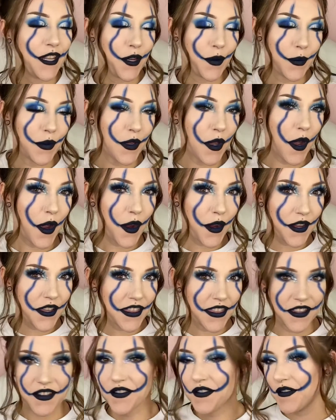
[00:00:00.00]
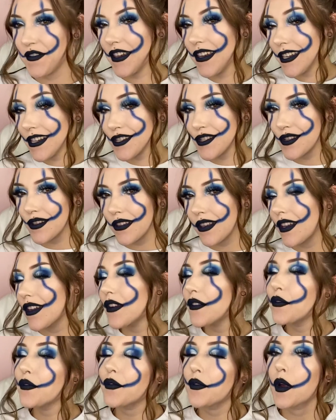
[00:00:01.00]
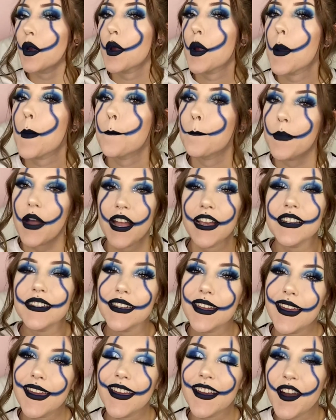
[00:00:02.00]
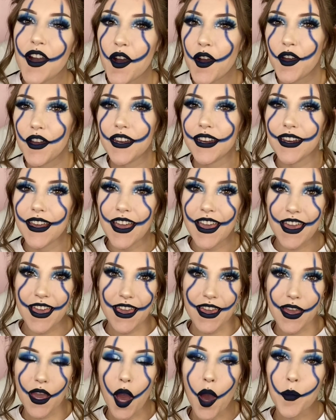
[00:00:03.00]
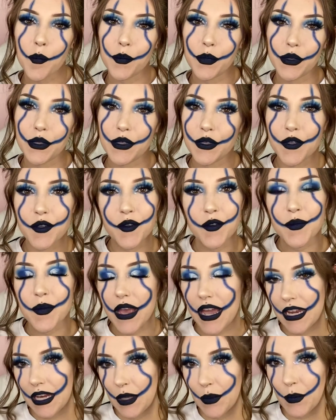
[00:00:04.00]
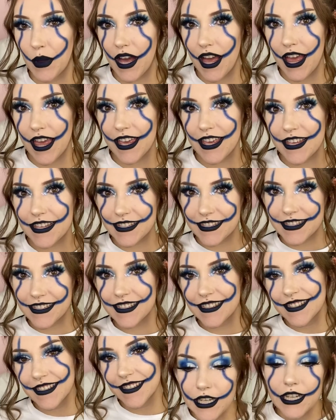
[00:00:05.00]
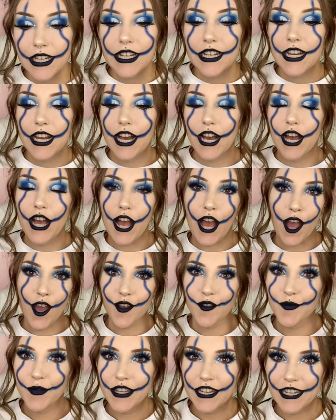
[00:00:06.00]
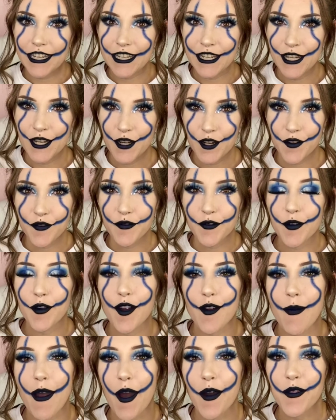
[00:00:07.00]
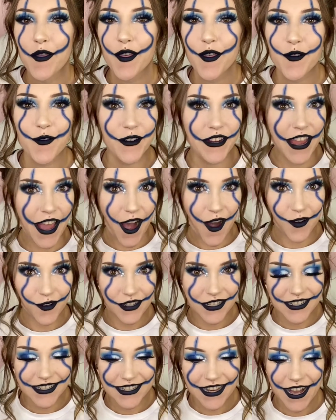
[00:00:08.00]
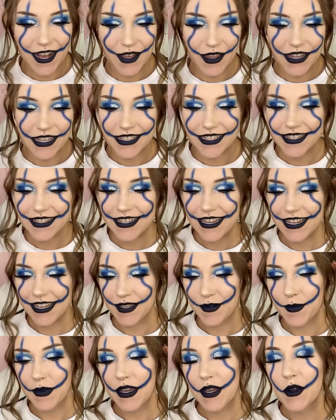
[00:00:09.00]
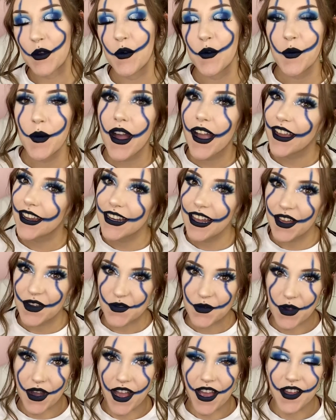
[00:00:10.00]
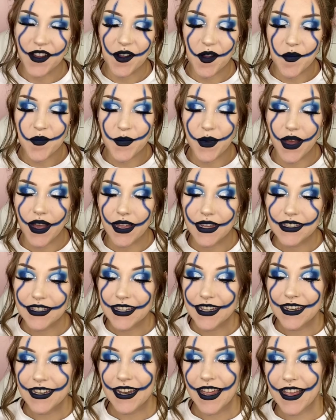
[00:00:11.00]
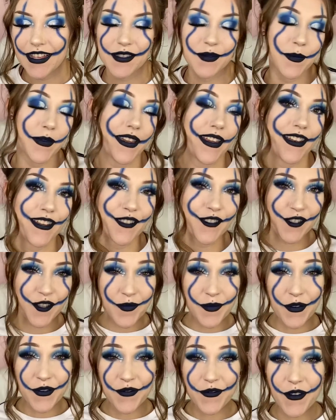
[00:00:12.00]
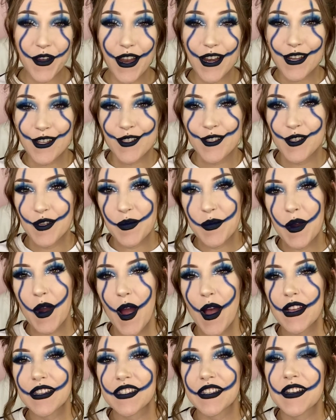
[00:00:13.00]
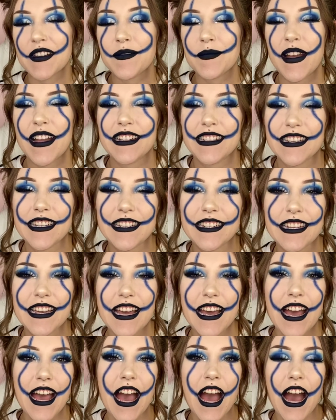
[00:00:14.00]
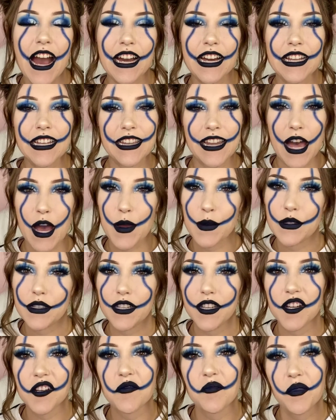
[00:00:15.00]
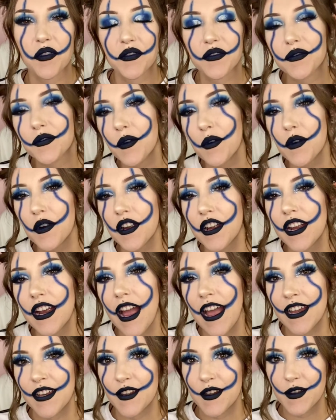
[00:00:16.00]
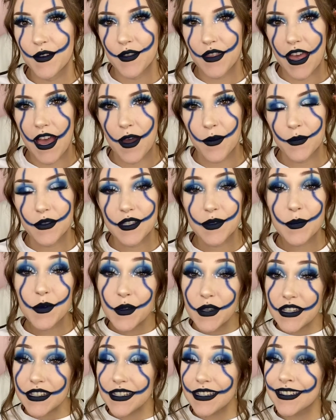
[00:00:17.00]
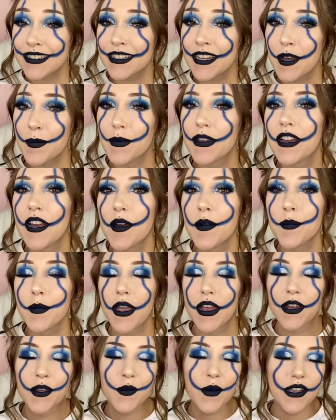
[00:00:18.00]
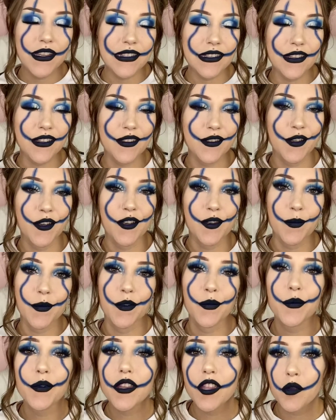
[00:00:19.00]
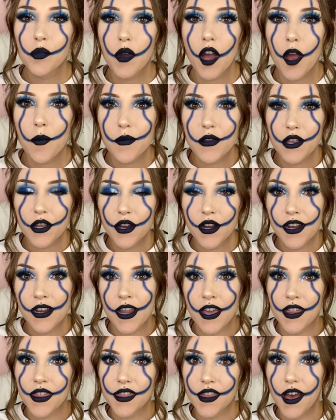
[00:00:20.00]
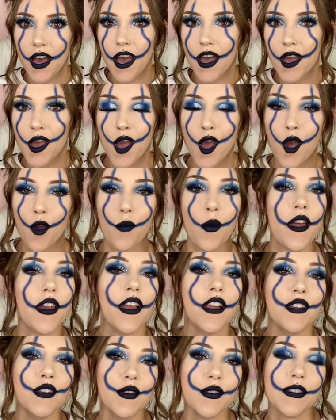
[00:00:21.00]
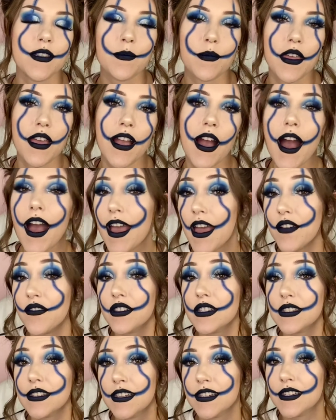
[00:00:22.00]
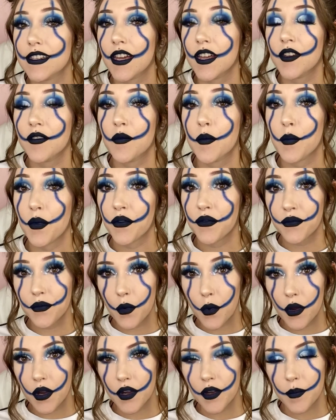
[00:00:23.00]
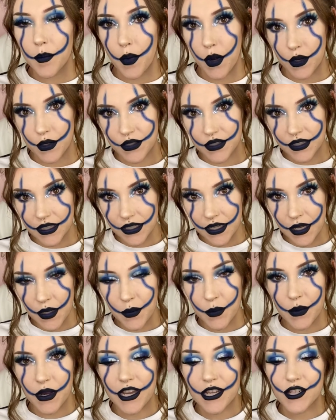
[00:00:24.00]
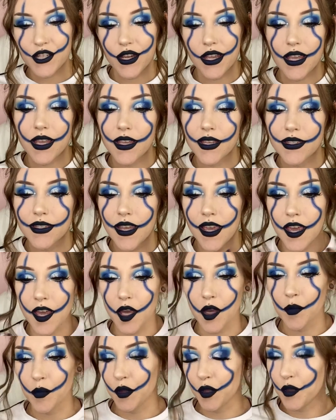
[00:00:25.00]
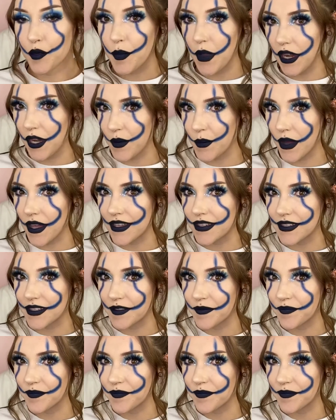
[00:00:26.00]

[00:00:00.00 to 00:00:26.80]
we are, the finished look for my take on a blue Pennywise. I've been in here for about 3 hours now. This has taken me quite a while, but it has been super fun, super awesome. I did a clown look before. I know that with spooky season coming up, Pennywise looks are going to be really popular, and I thought, why not do something I haven't seen done before personally, which is a blue Pennywise.